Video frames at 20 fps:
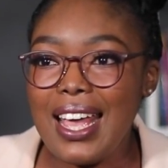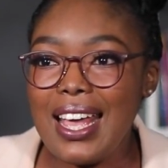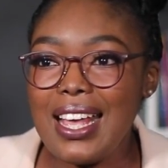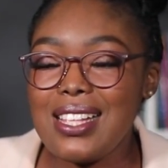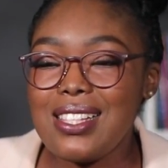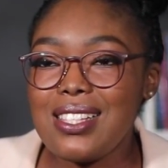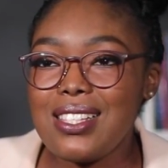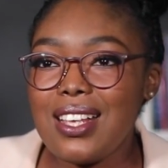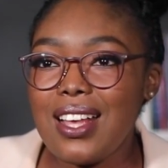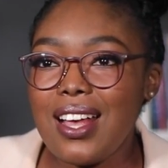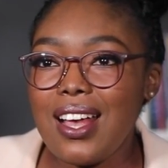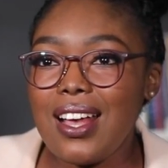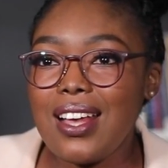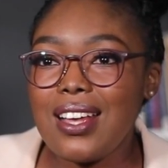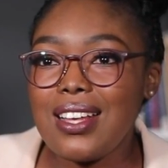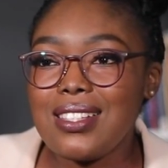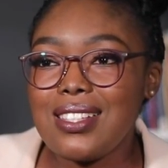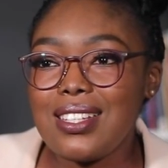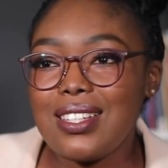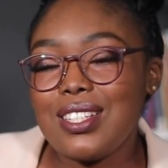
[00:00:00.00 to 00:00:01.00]
It's
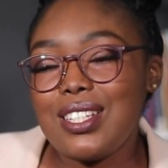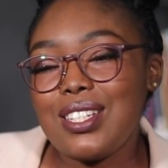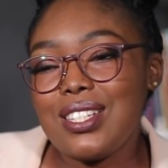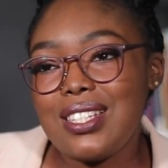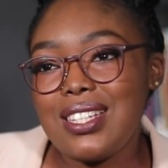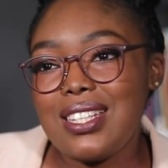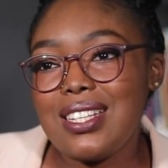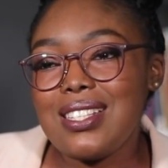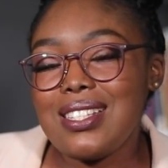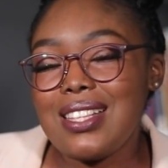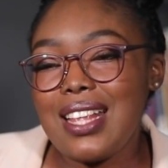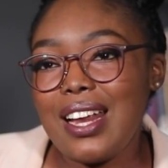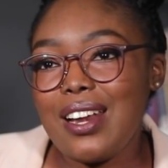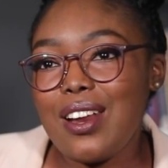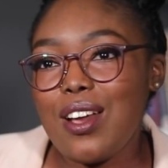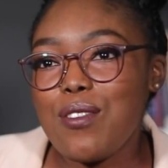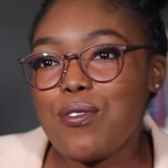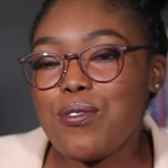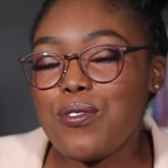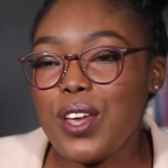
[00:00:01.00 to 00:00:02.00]
a disease
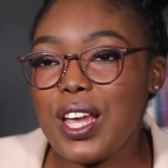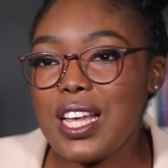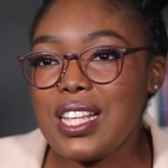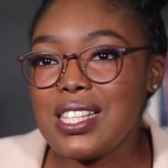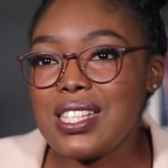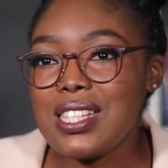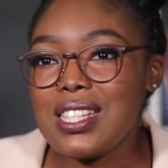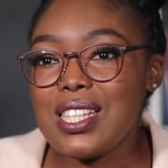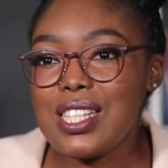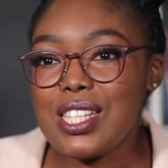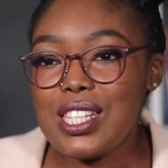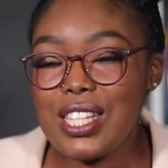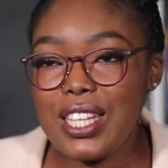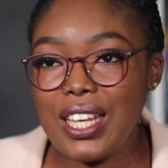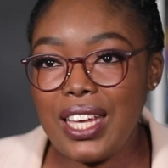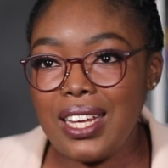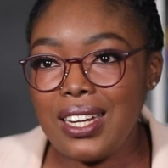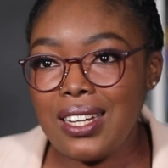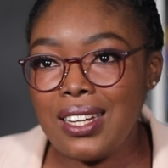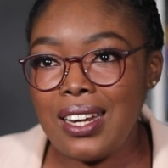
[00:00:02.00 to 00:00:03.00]
that affects the
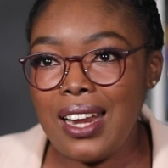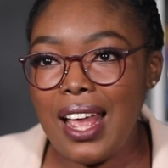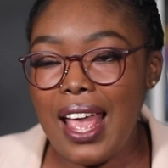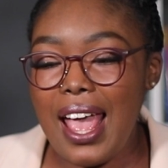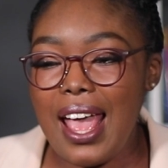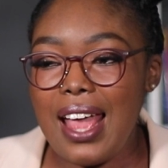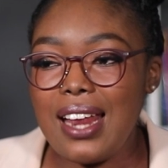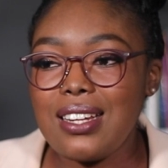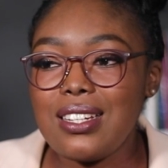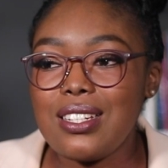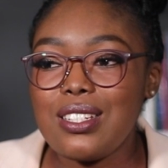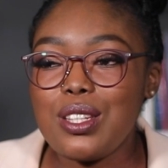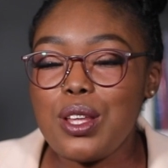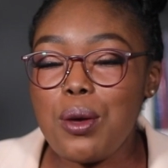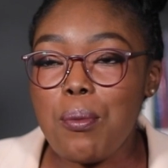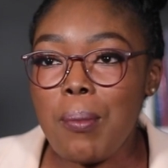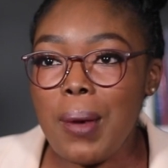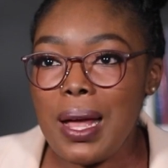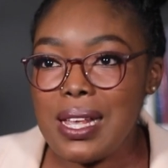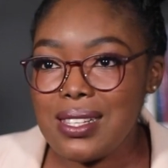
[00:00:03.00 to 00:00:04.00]
skin and
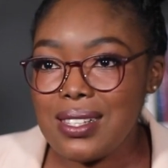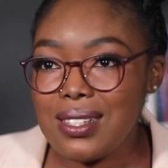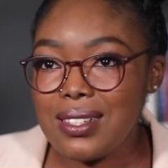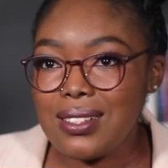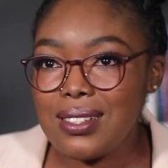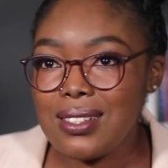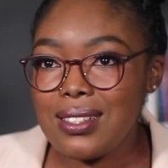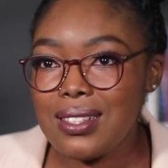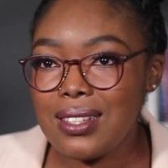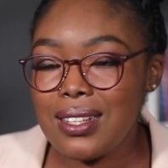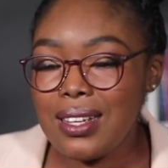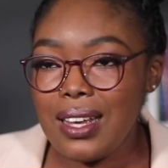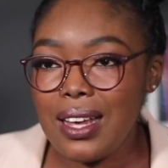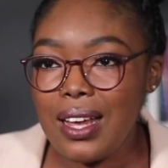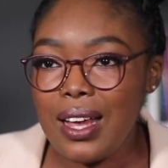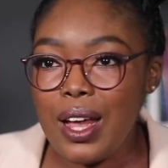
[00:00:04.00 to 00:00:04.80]
the muscles.